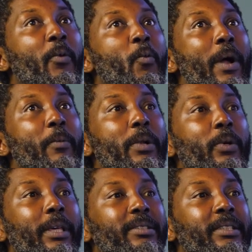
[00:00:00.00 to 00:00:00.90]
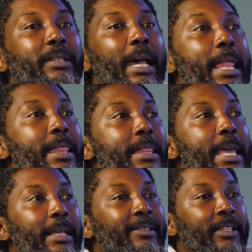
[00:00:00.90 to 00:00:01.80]
when we look at it, and
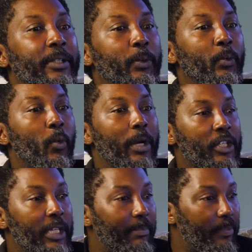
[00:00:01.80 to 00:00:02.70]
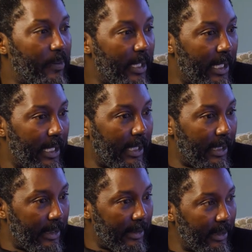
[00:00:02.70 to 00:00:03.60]
they still worship
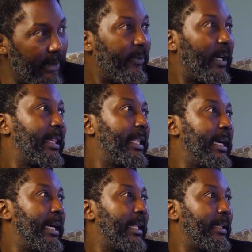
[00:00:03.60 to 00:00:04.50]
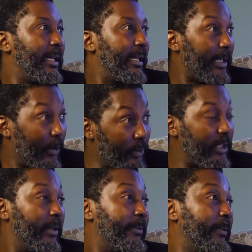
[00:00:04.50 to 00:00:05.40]
Ifa there, the
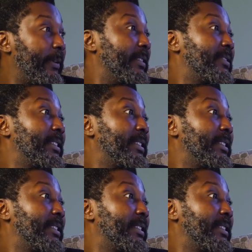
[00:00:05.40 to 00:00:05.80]
Oni of Ife is